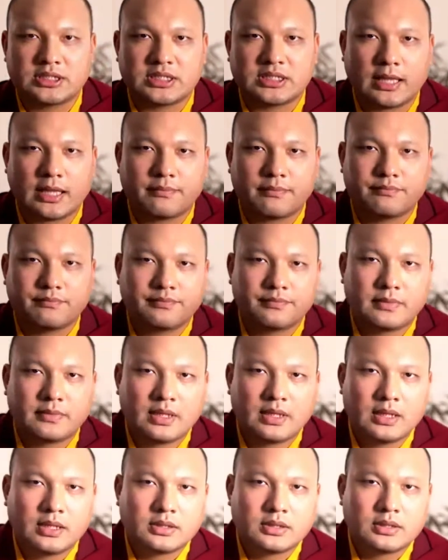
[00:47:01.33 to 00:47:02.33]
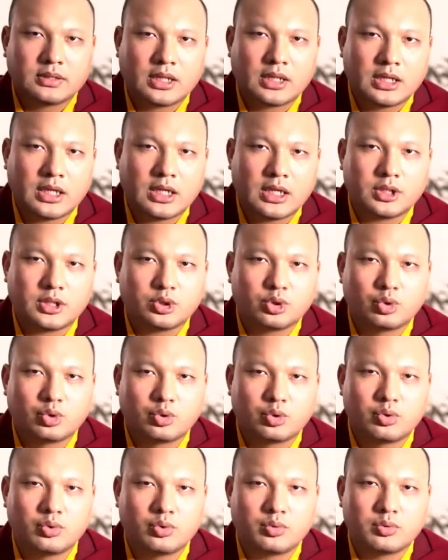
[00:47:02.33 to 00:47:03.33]
Kadampa,
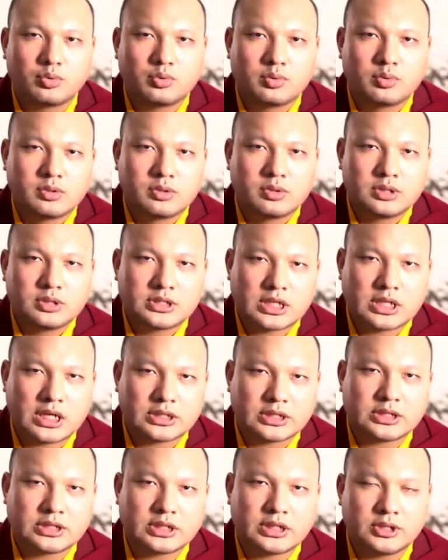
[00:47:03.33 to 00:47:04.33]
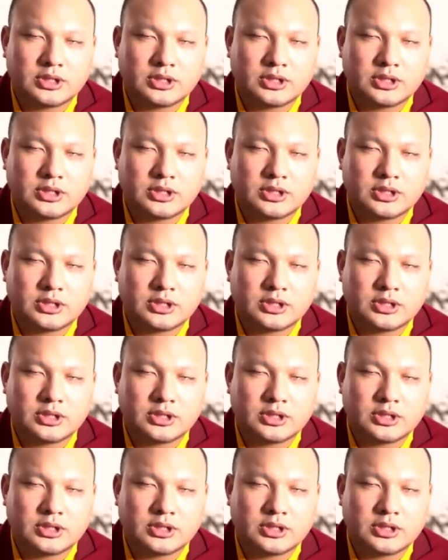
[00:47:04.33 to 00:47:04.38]
and he taught them the Gampopa.